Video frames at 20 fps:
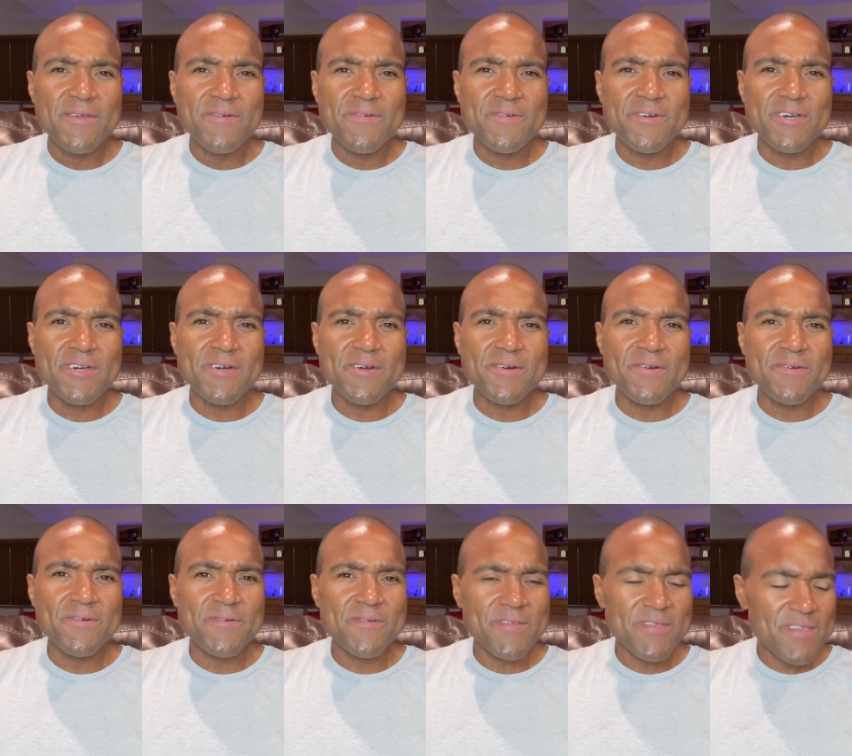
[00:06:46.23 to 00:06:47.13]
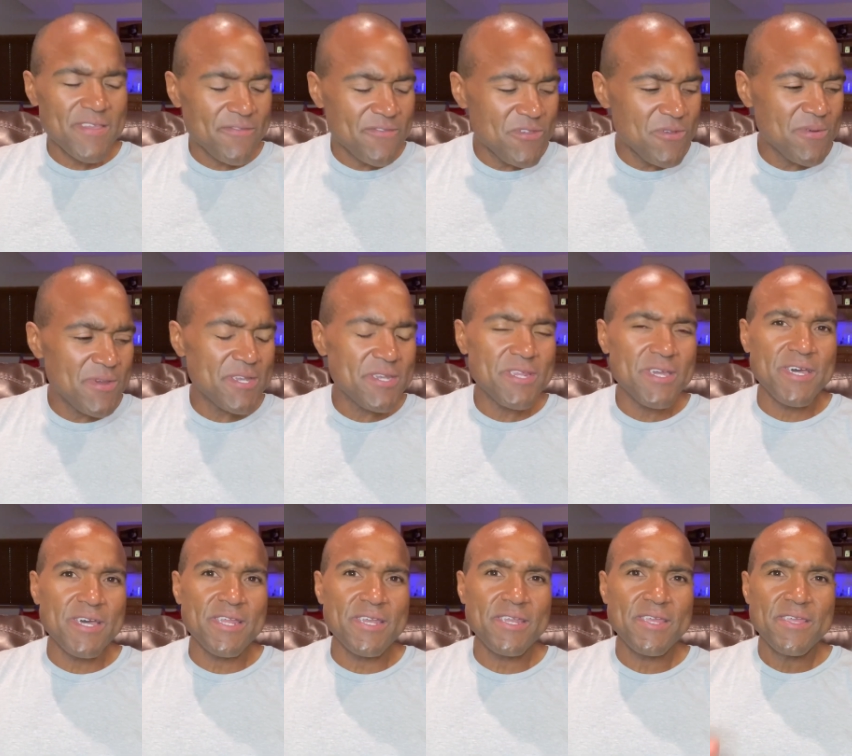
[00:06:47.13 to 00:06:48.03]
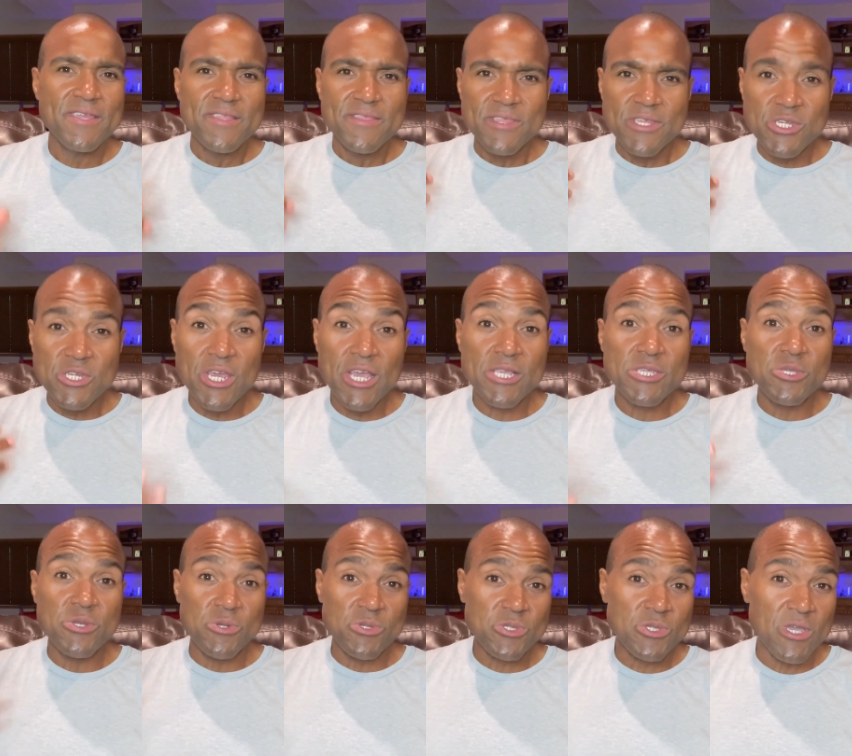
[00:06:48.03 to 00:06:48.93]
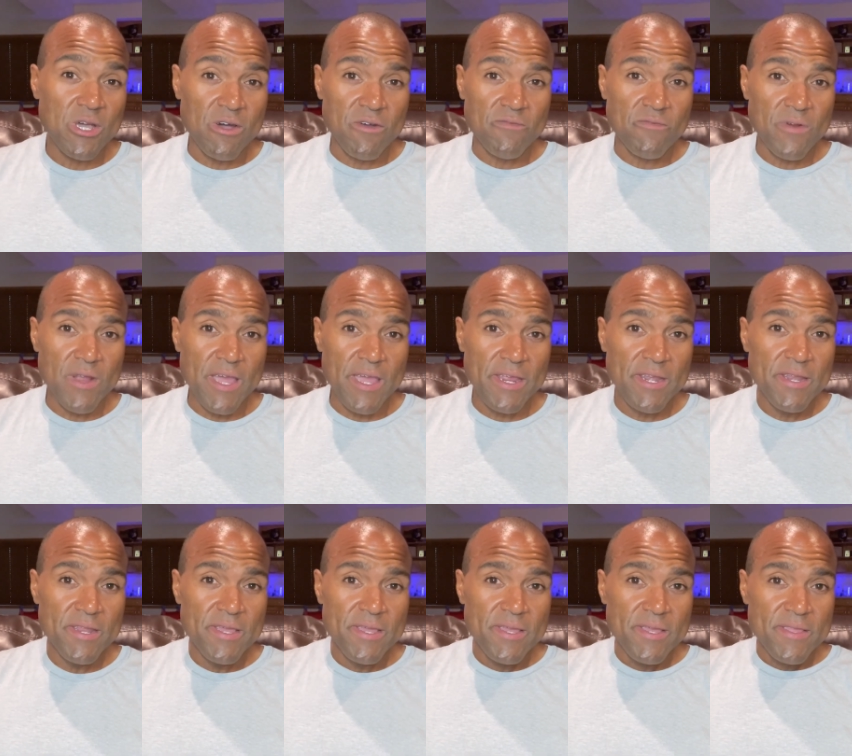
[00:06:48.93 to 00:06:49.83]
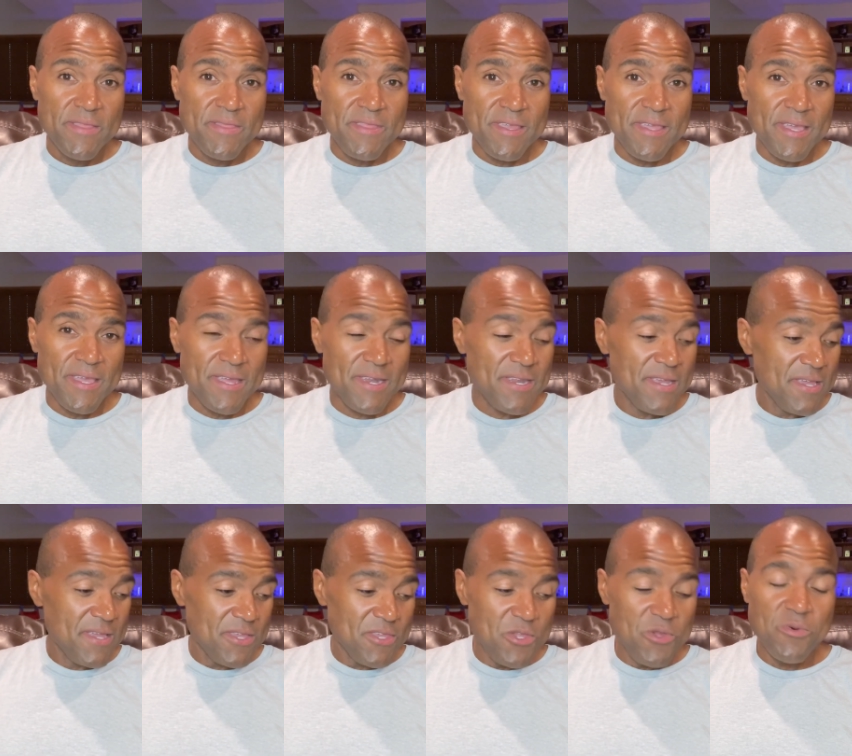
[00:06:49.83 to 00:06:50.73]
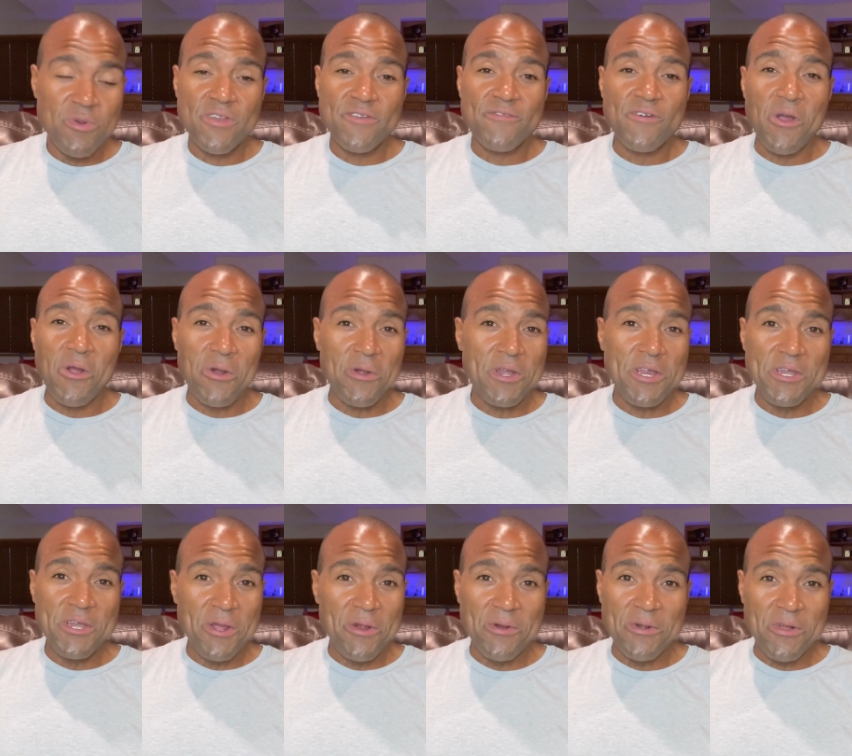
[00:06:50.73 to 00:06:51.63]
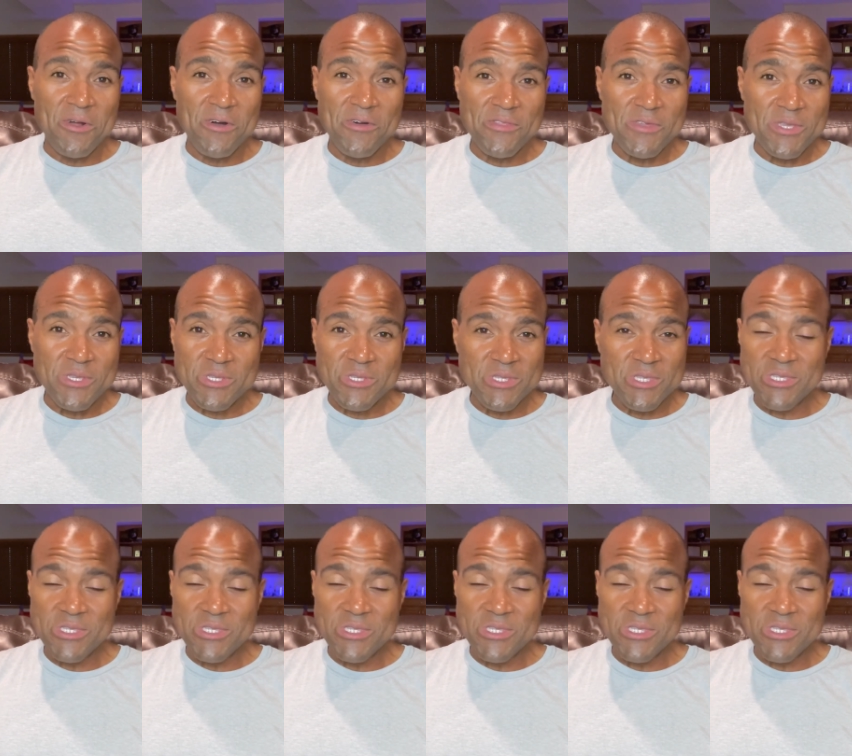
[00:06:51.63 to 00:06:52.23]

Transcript: Well, if you had done the checks yourself, right, then you would have already known all this.